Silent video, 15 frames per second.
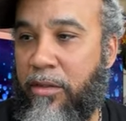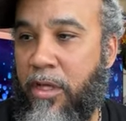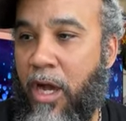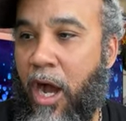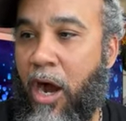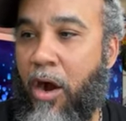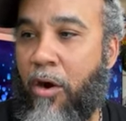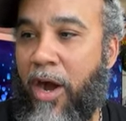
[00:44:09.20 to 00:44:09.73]

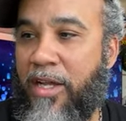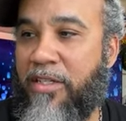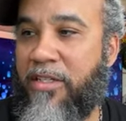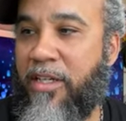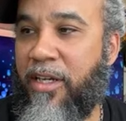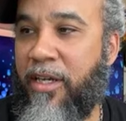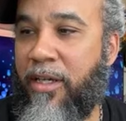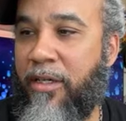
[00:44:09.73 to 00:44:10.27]
Oh, I
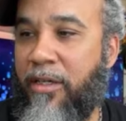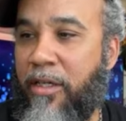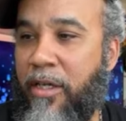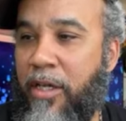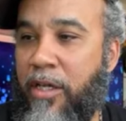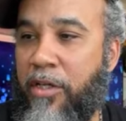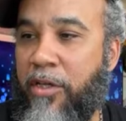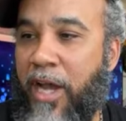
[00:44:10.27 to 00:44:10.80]
see it.
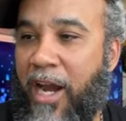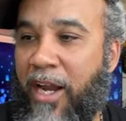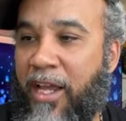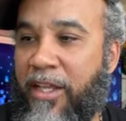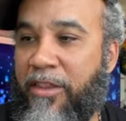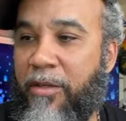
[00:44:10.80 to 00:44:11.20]
You got to hit